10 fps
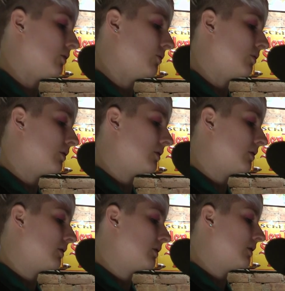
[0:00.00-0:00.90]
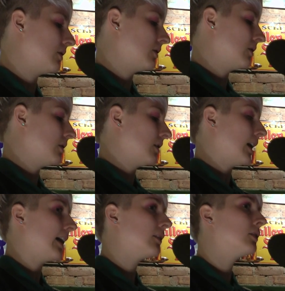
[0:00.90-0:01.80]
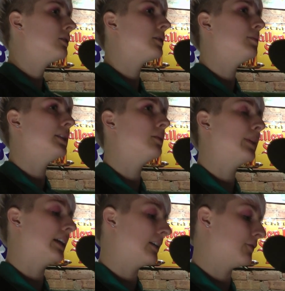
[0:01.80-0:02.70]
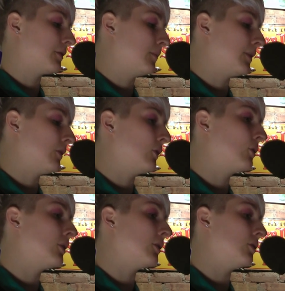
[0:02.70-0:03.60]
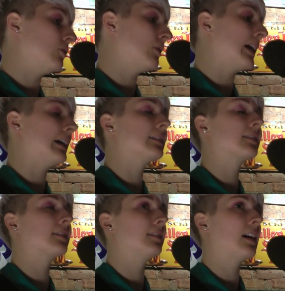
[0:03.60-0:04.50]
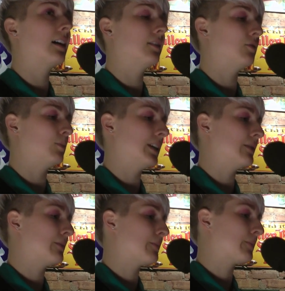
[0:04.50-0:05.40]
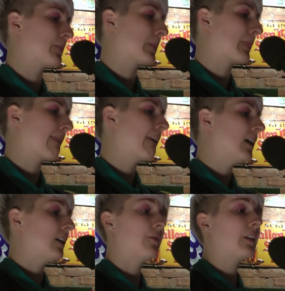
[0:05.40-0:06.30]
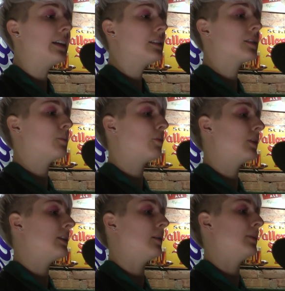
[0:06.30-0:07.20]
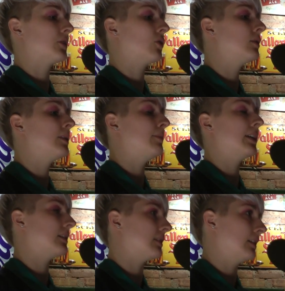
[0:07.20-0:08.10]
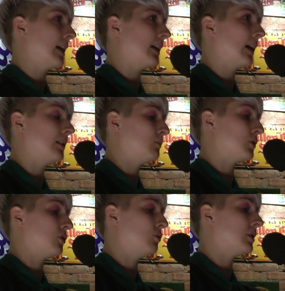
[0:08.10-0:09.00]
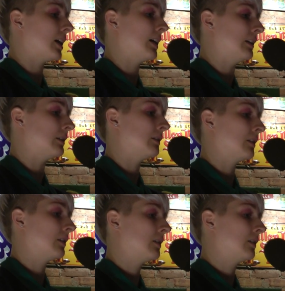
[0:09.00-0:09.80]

to. I learn to be demanding from the Lord who asks a lot of me. If I disappoint him, it's only because at night I am too tired.